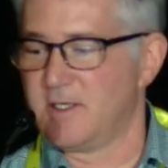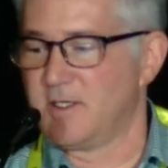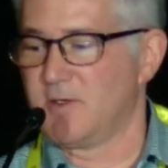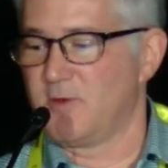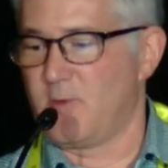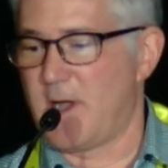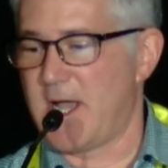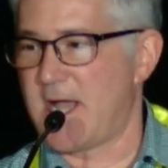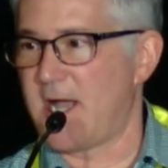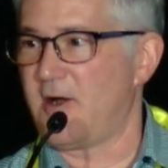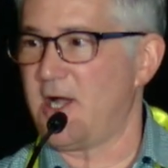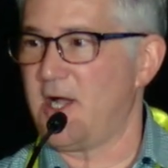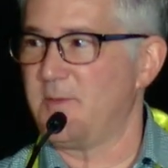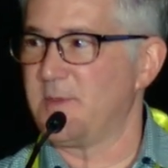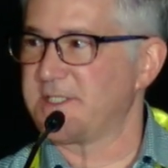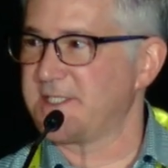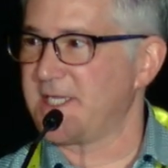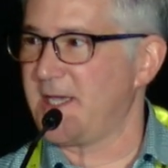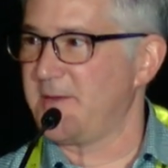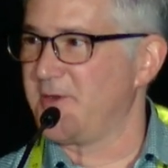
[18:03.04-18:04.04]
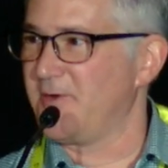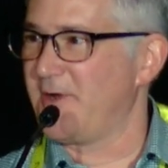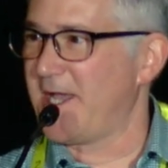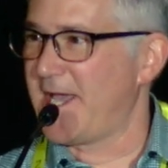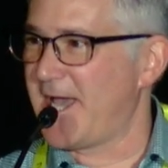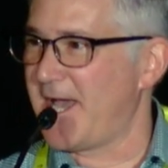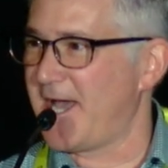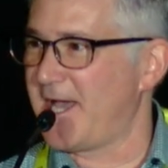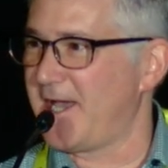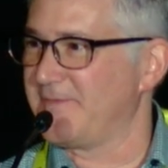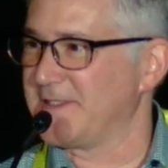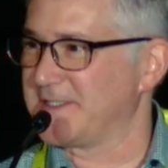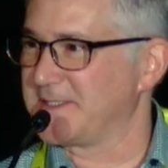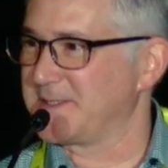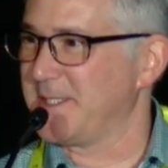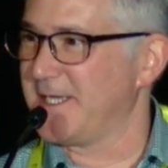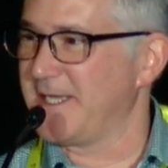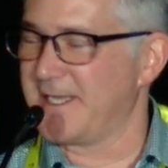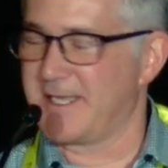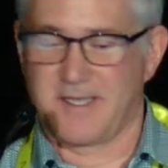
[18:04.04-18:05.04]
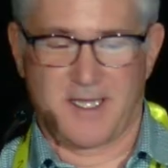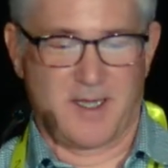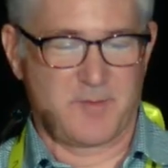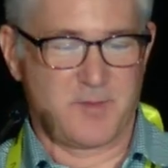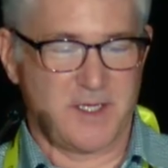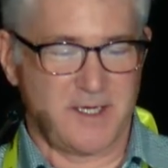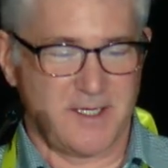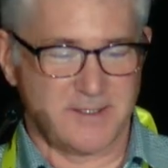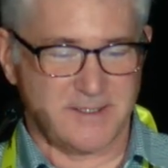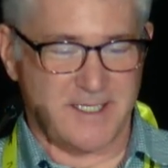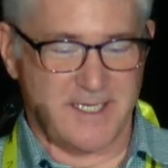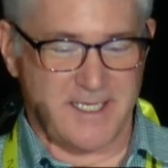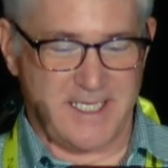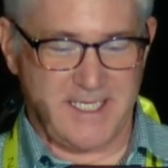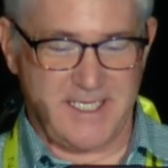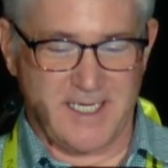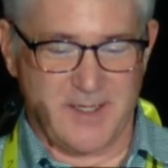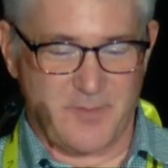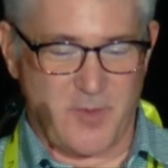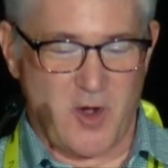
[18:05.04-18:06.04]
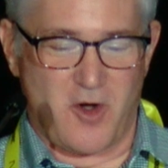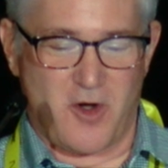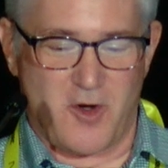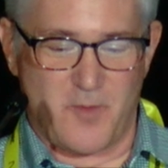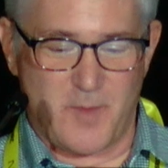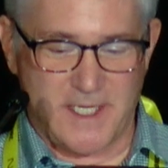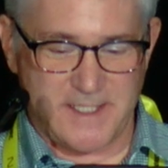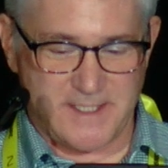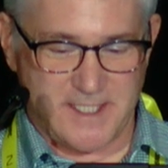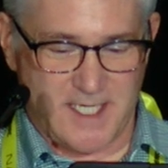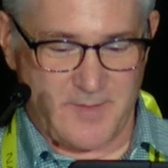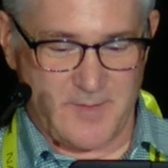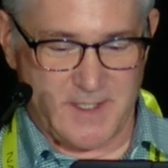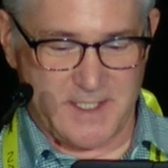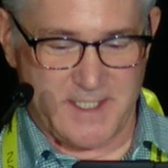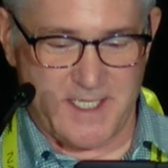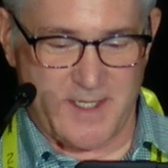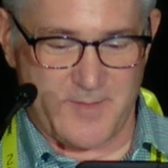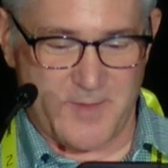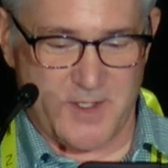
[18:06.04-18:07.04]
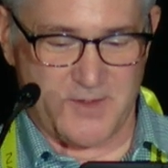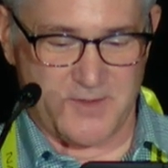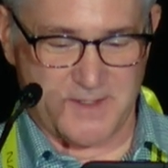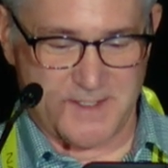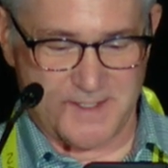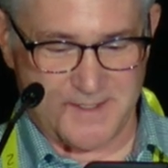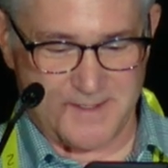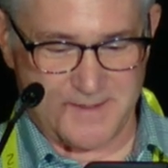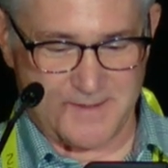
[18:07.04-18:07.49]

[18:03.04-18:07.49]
Wow, how much time do I have? It's like, I'm going to eat up all my time in the demos.